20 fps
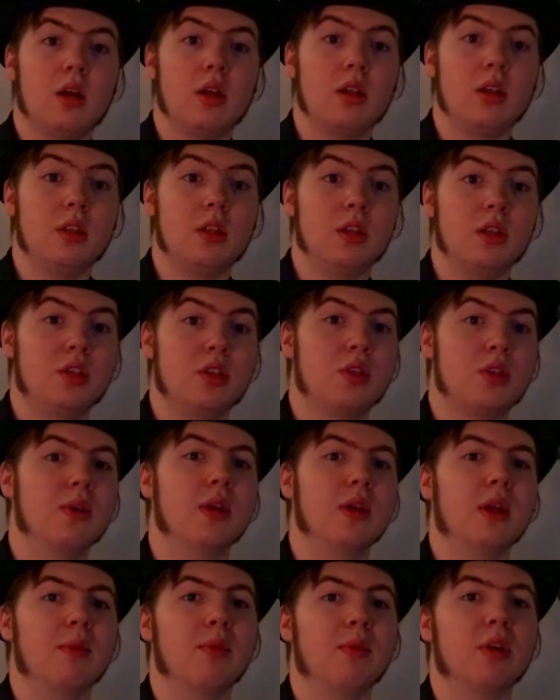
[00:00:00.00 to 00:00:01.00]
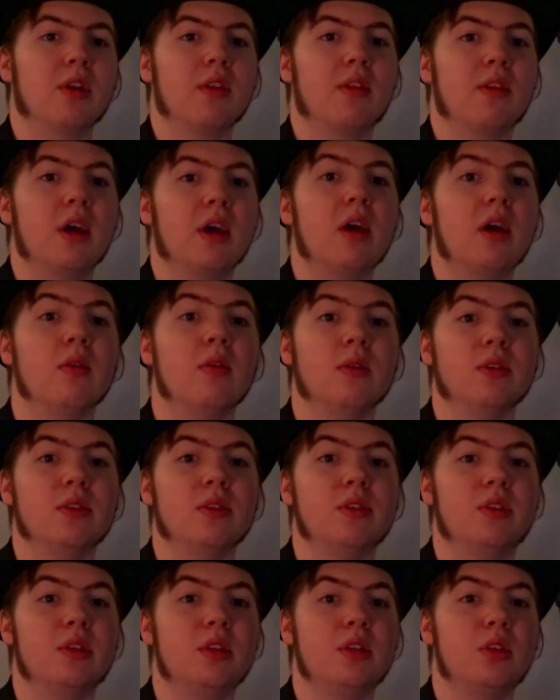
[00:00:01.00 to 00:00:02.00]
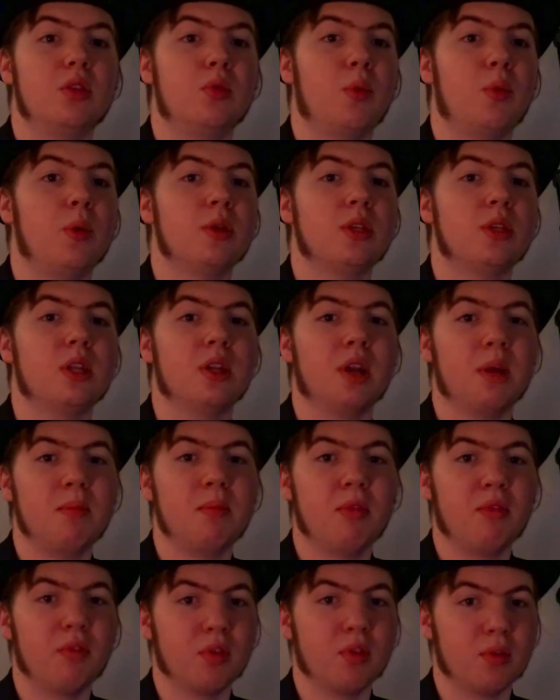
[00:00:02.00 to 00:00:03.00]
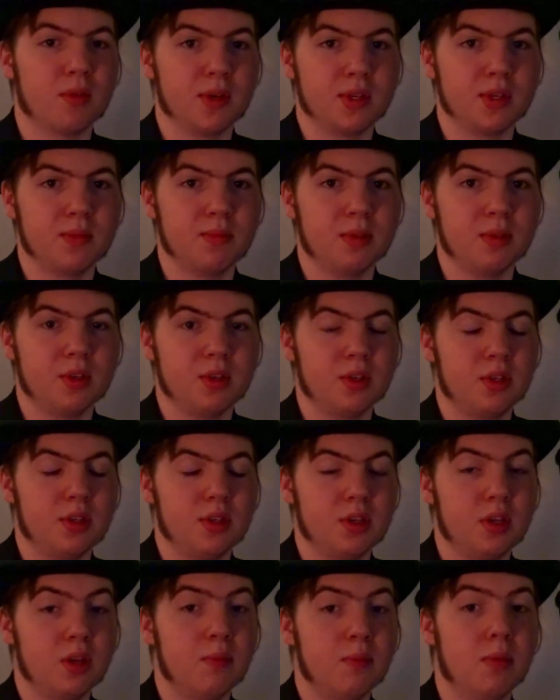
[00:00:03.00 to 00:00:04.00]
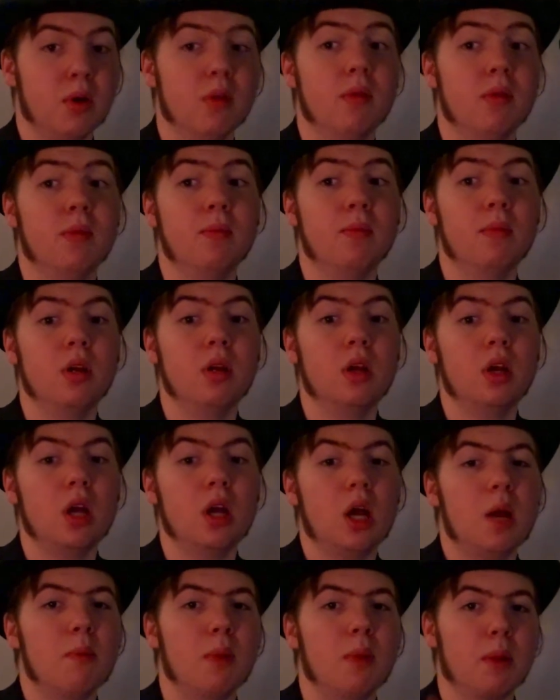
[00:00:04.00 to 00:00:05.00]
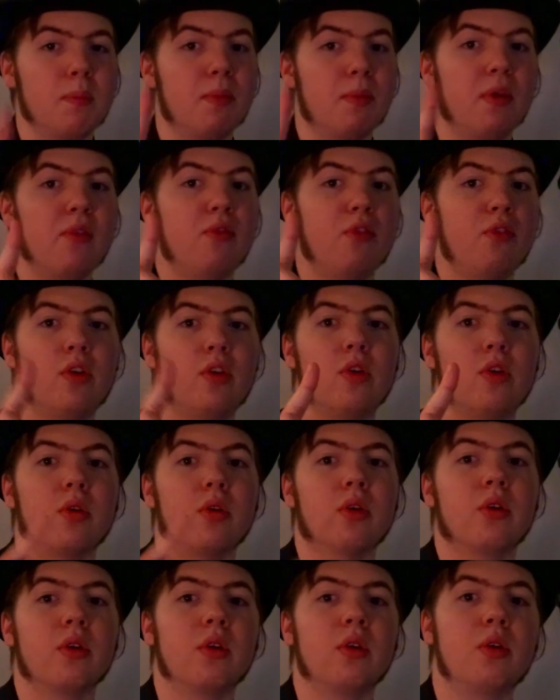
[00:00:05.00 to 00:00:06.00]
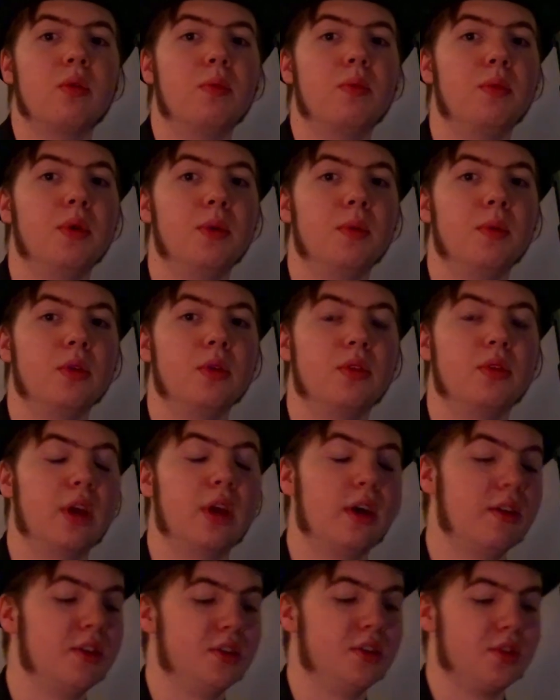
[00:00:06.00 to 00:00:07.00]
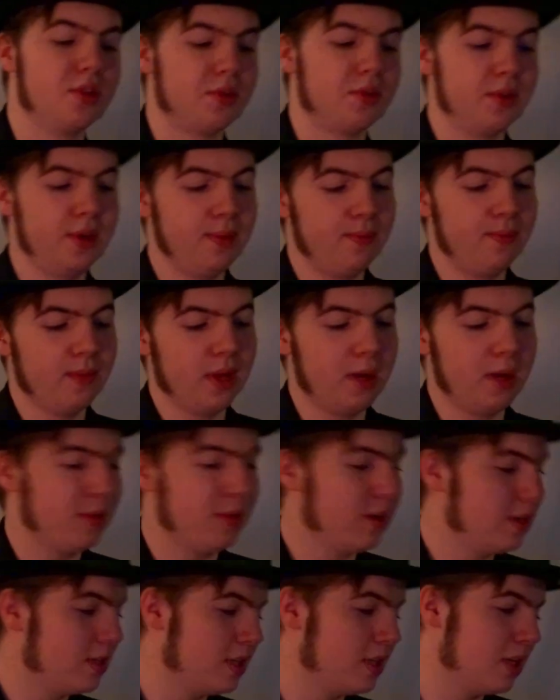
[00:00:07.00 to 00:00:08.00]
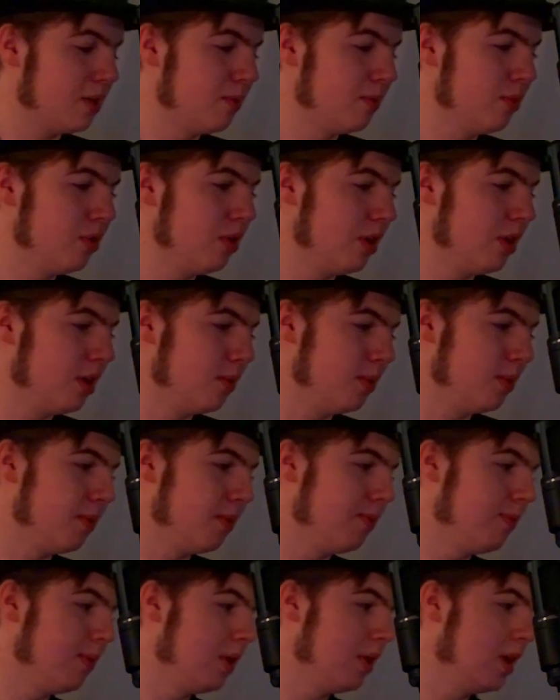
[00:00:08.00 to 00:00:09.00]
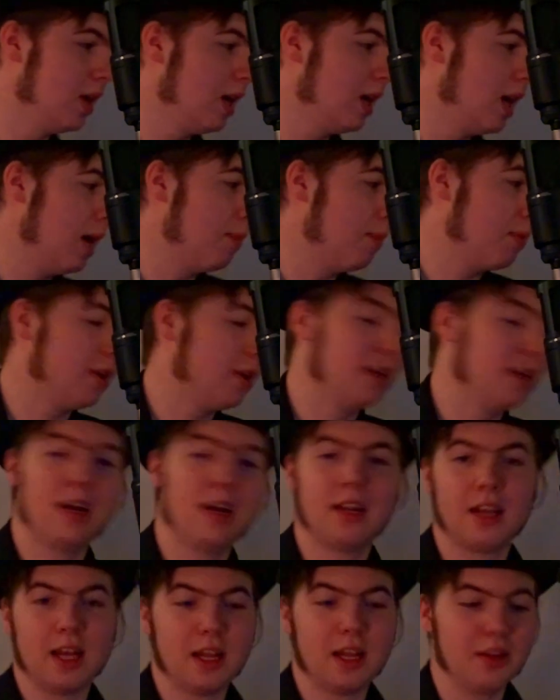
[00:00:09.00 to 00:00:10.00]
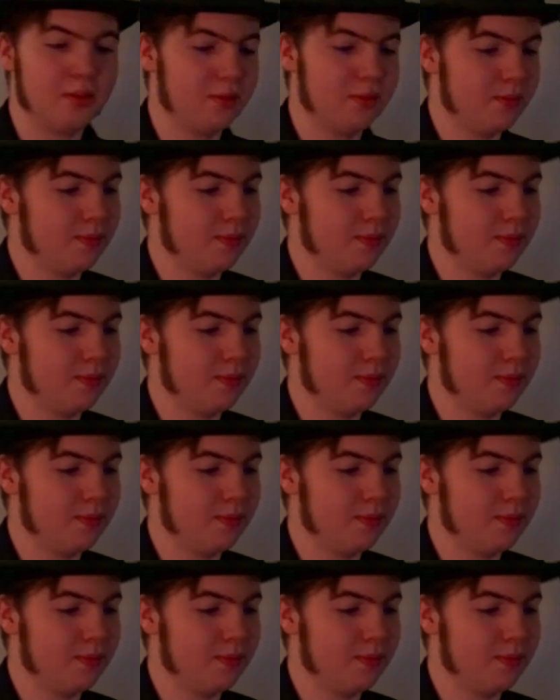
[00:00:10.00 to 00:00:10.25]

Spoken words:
The story that I'm gonna tell is Twas the Night Before Christmas, the poem. But before we will tell the story, I'm gonna set the mood a little bit. I'm gonna light a candle